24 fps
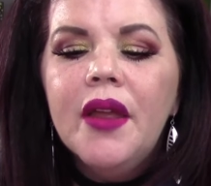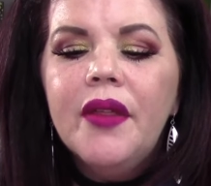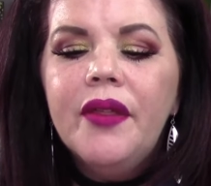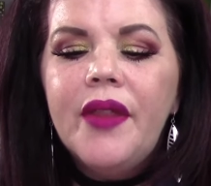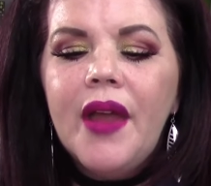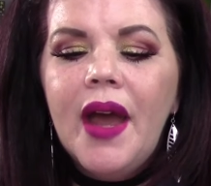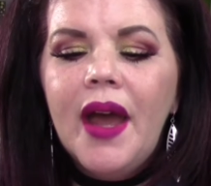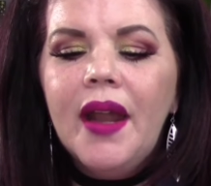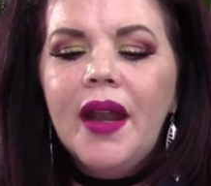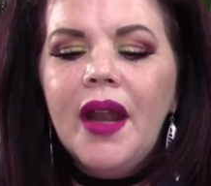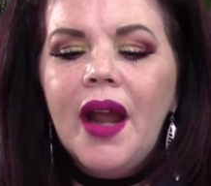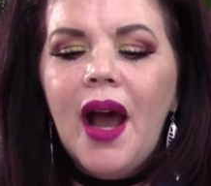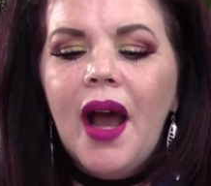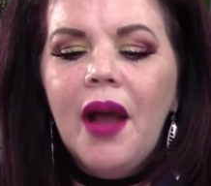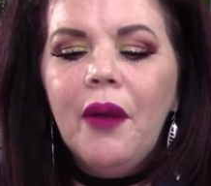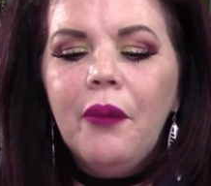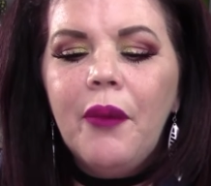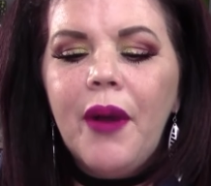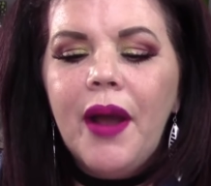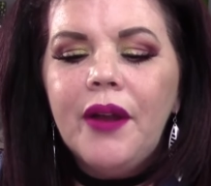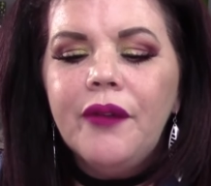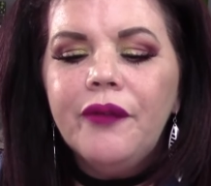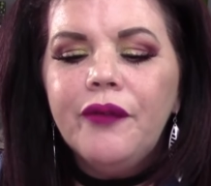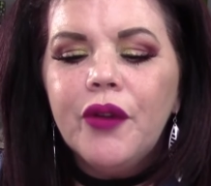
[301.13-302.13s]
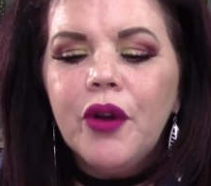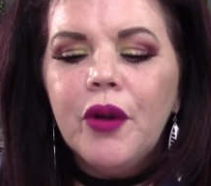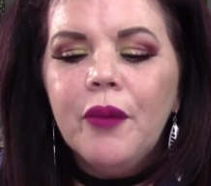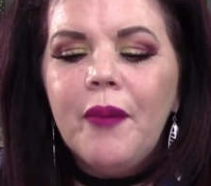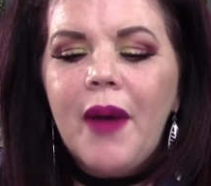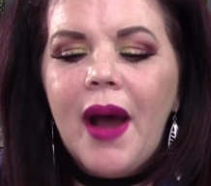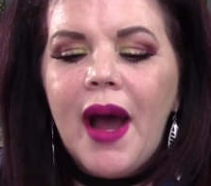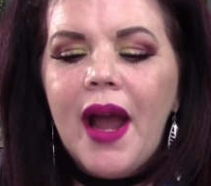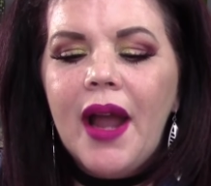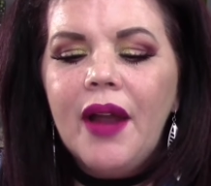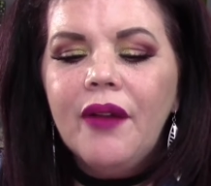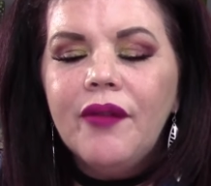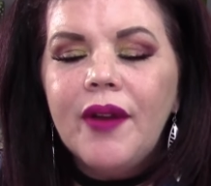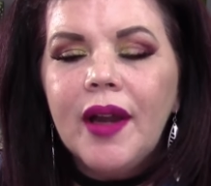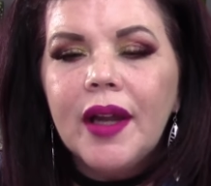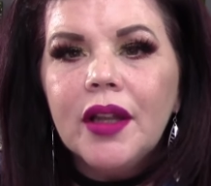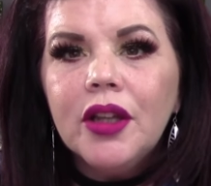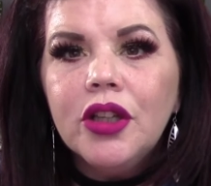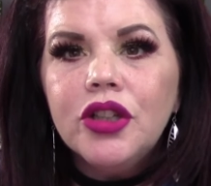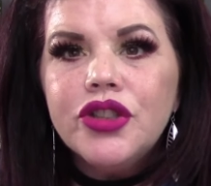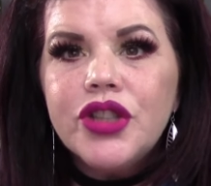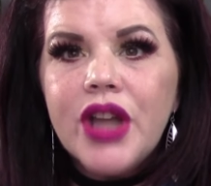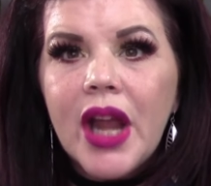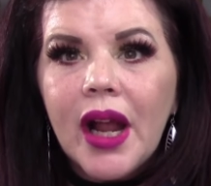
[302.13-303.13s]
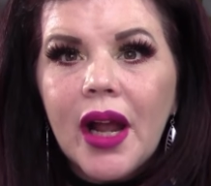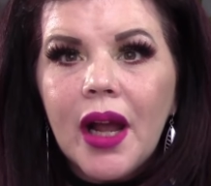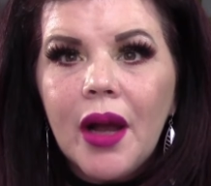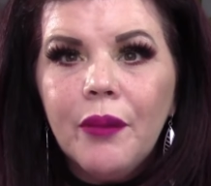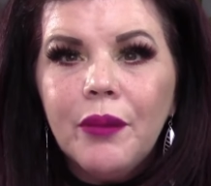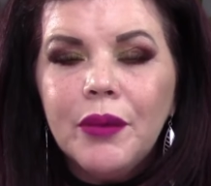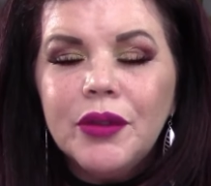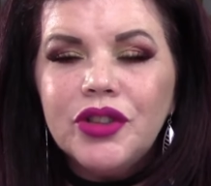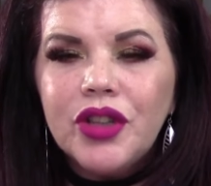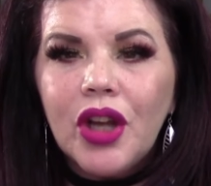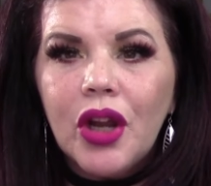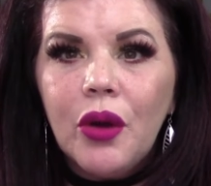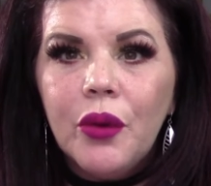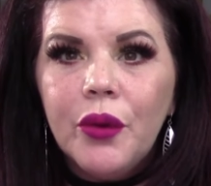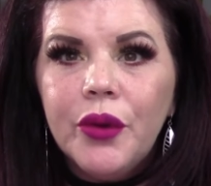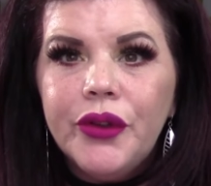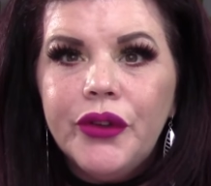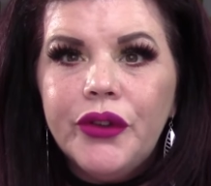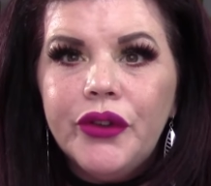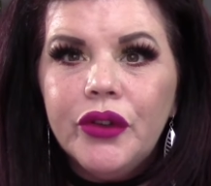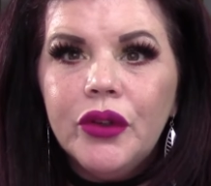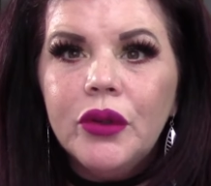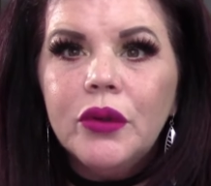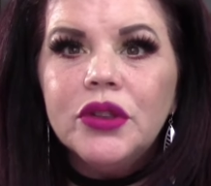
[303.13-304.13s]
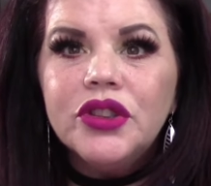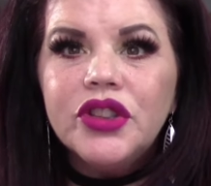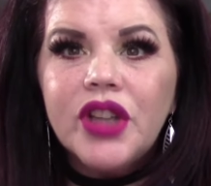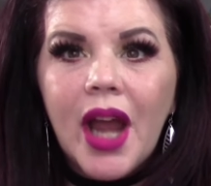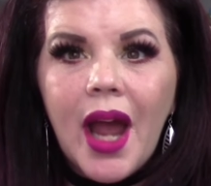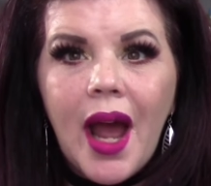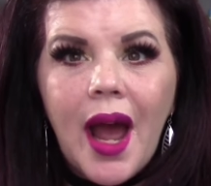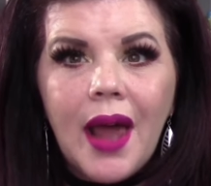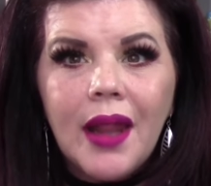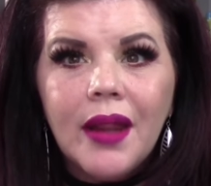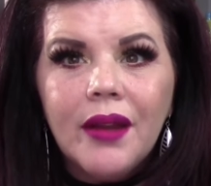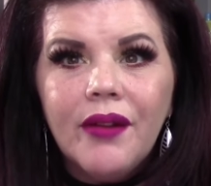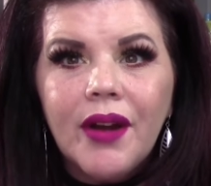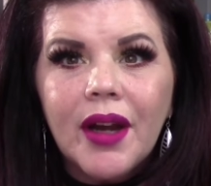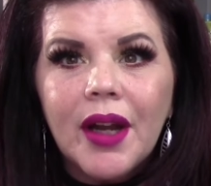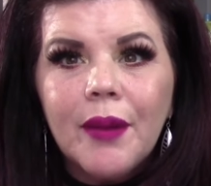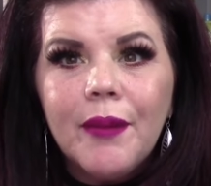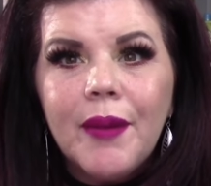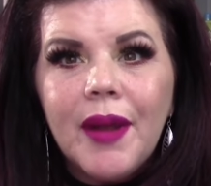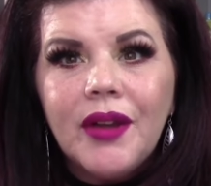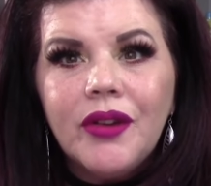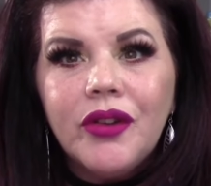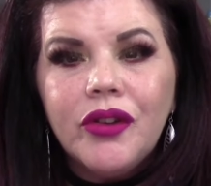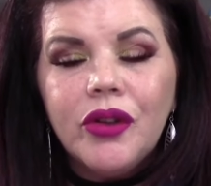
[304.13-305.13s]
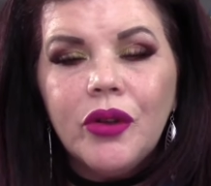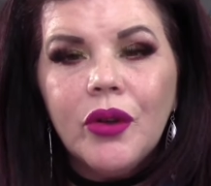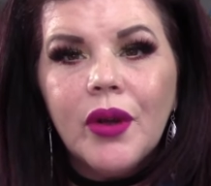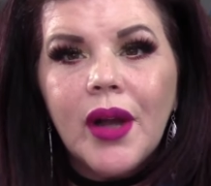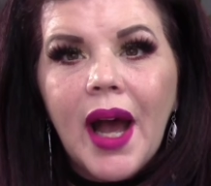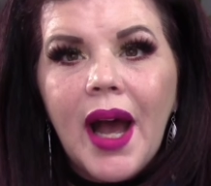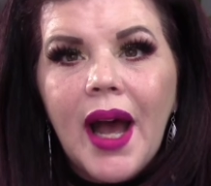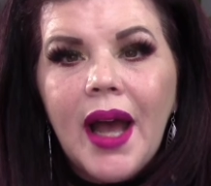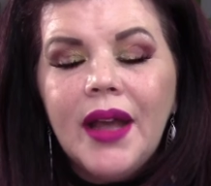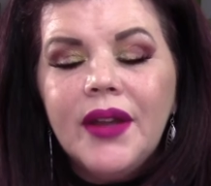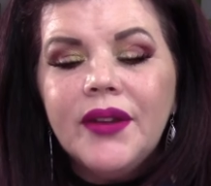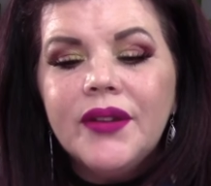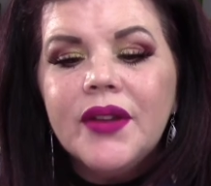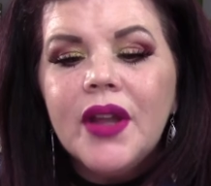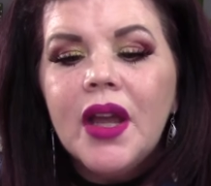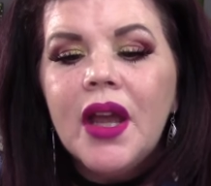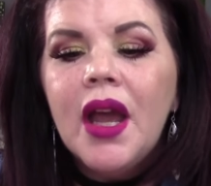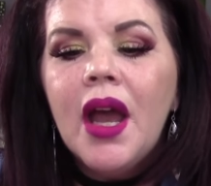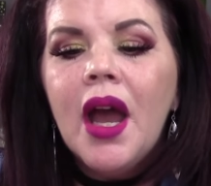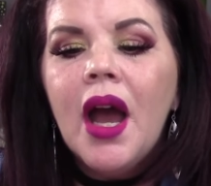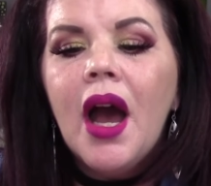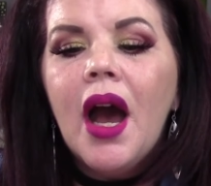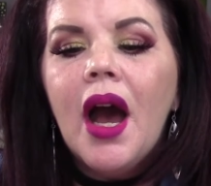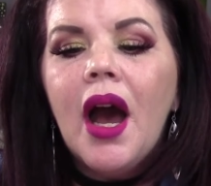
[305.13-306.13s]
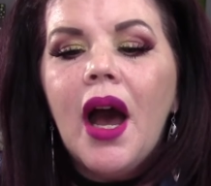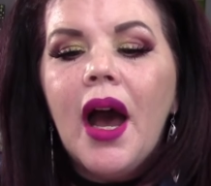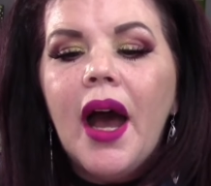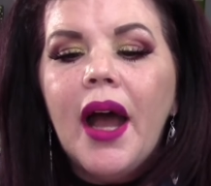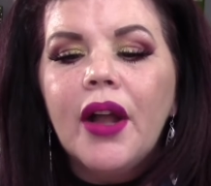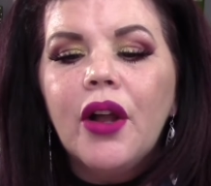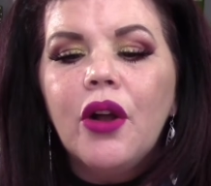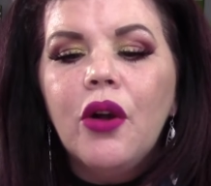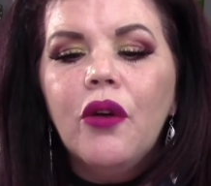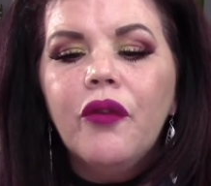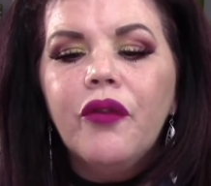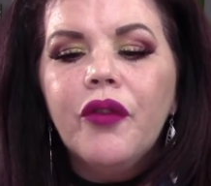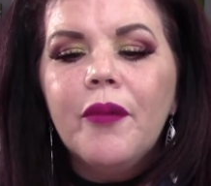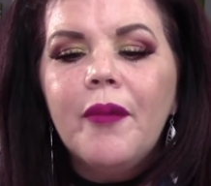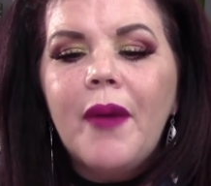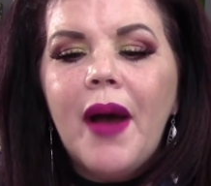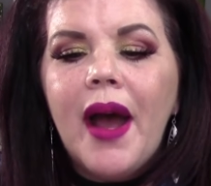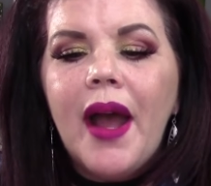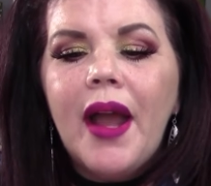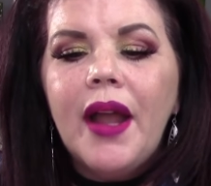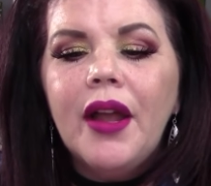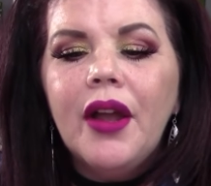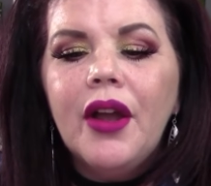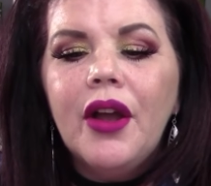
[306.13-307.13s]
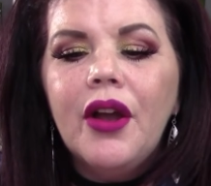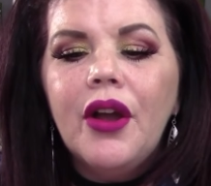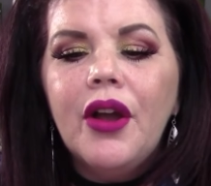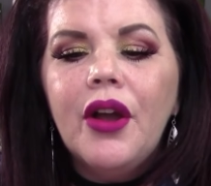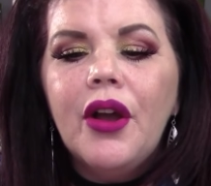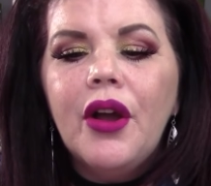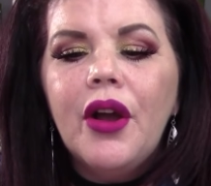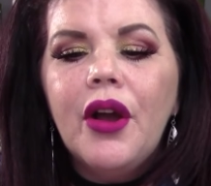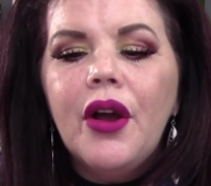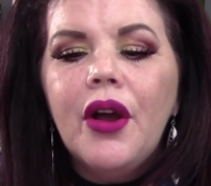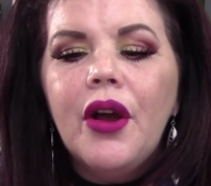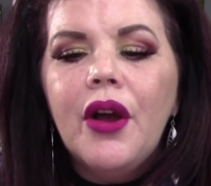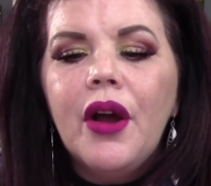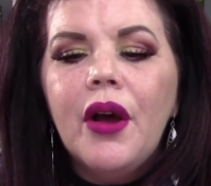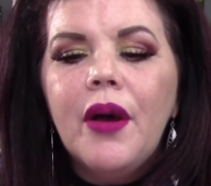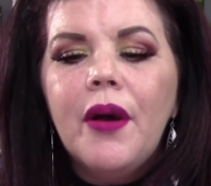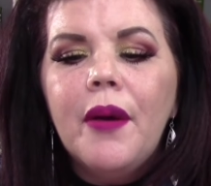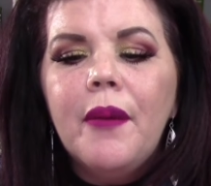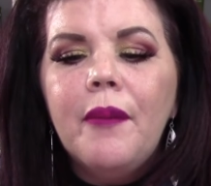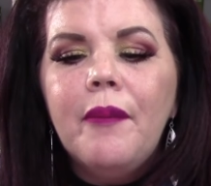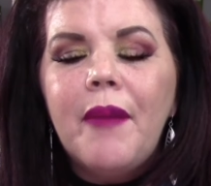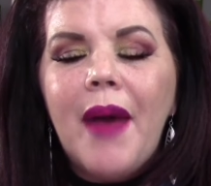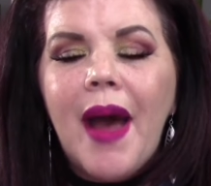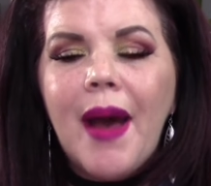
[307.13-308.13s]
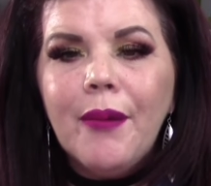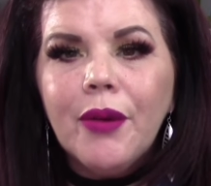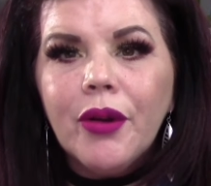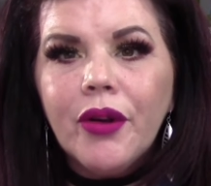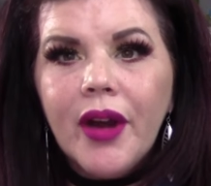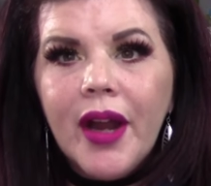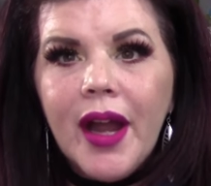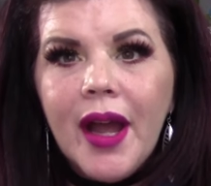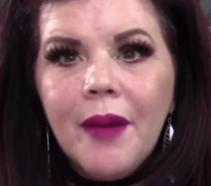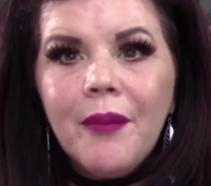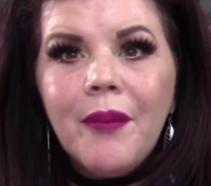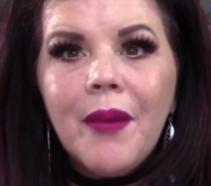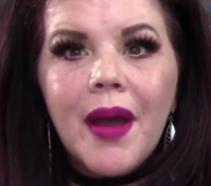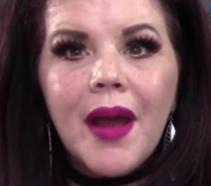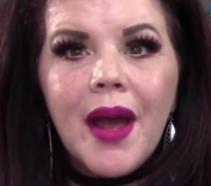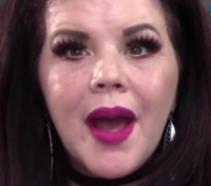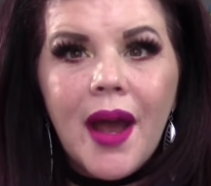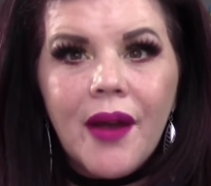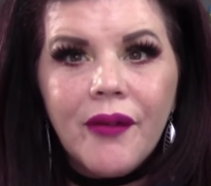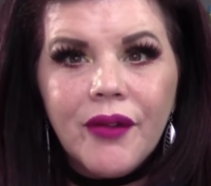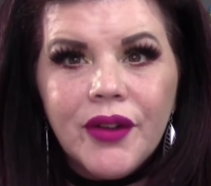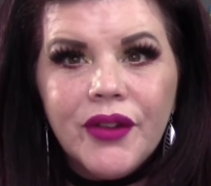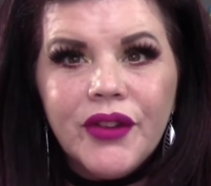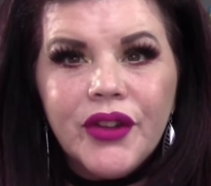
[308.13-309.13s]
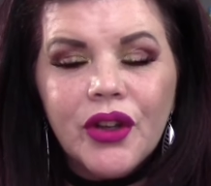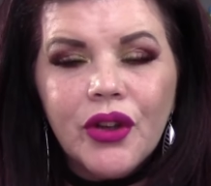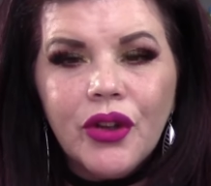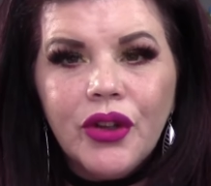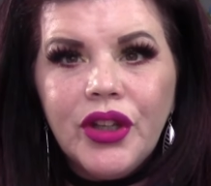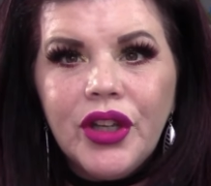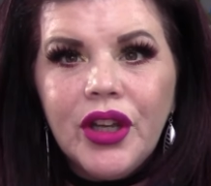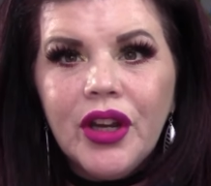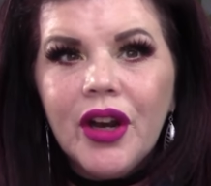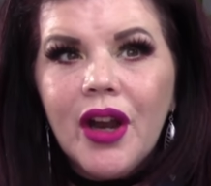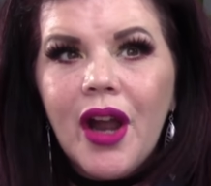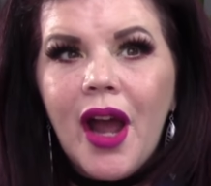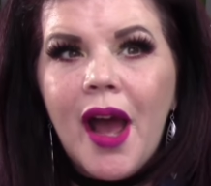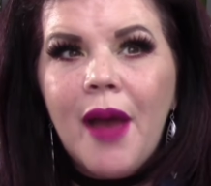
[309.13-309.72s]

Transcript: Then I went for my regular checkup, which I always do, which I highly recommend to you guys. I go for my mammogram every single year.